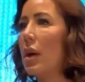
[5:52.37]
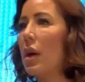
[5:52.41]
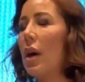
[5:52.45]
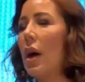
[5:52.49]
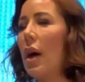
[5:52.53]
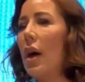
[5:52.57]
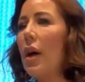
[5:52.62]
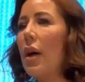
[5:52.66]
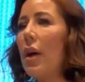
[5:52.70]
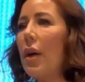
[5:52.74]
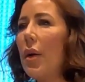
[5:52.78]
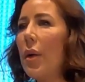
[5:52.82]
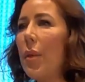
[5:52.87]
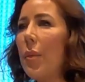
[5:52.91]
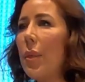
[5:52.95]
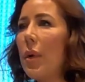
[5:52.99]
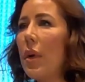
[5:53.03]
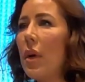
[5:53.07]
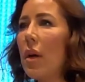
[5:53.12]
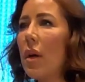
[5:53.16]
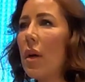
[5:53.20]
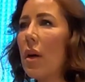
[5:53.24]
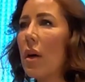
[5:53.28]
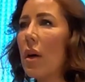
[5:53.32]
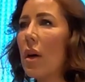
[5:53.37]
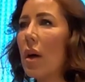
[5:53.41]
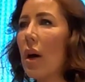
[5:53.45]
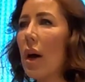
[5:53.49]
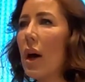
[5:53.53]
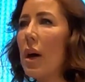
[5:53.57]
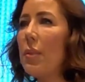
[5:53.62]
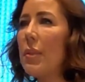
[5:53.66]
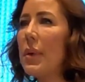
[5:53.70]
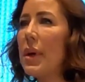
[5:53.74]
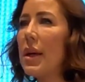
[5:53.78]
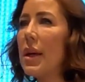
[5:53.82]
I
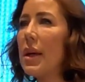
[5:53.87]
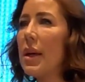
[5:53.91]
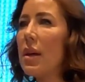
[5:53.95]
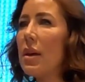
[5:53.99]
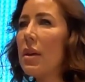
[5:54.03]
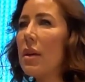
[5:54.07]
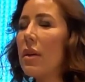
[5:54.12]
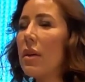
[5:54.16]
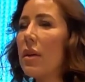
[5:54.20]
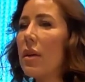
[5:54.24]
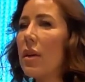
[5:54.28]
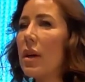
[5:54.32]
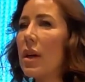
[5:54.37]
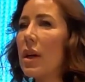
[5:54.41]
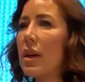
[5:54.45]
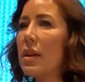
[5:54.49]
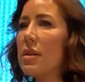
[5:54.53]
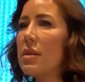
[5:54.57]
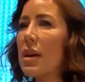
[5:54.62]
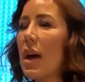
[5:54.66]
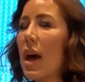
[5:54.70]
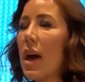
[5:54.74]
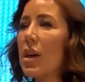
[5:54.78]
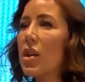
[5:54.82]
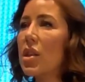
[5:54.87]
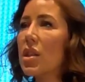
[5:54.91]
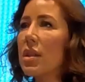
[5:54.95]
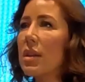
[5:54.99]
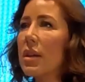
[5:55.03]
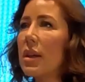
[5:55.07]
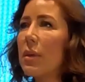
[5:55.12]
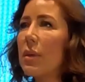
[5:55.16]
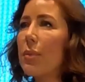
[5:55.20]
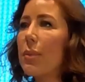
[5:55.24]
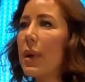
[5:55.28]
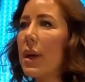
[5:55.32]
mean, it's
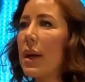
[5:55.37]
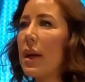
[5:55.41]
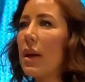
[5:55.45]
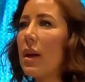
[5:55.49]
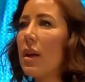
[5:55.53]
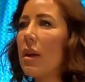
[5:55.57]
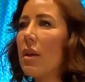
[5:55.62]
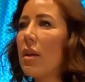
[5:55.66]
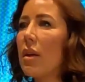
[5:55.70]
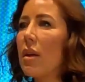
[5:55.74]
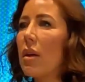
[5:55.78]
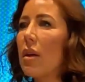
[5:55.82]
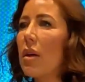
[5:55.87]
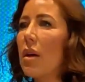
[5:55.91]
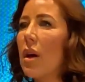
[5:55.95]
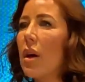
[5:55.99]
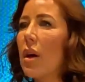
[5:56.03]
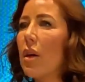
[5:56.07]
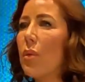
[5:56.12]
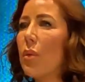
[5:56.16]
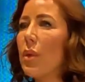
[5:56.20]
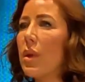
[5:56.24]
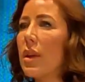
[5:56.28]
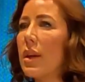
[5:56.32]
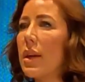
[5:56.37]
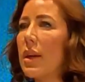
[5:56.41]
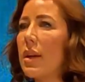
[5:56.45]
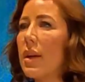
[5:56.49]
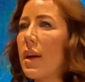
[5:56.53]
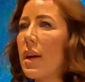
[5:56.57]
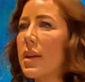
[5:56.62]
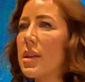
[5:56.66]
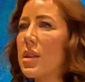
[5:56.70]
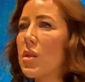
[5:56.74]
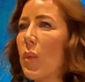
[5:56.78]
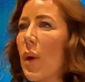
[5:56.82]
actually been a really
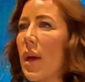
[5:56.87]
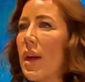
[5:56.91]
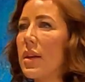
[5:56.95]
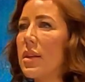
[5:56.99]
nice way to